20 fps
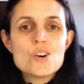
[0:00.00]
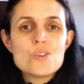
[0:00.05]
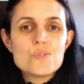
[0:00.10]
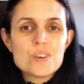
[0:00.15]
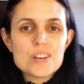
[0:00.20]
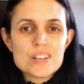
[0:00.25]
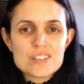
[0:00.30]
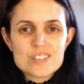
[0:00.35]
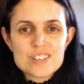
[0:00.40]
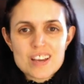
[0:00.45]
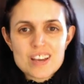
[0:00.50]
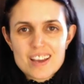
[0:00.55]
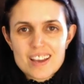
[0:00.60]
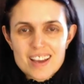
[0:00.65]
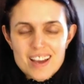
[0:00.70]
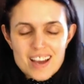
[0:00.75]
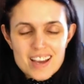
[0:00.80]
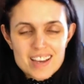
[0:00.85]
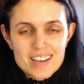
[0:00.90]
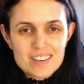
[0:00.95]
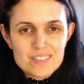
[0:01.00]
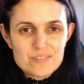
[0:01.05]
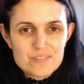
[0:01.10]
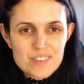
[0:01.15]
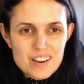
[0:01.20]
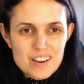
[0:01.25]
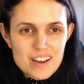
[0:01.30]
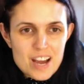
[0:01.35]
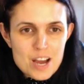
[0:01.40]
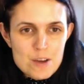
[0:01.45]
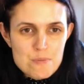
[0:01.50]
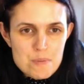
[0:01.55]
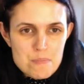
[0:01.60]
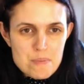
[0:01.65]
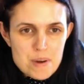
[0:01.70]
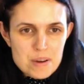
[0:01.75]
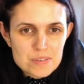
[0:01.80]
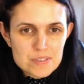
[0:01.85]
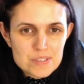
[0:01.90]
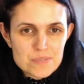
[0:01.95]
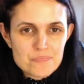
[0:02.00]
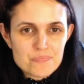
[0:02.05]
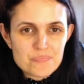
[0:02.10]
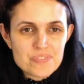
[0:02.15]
which I am very happy about.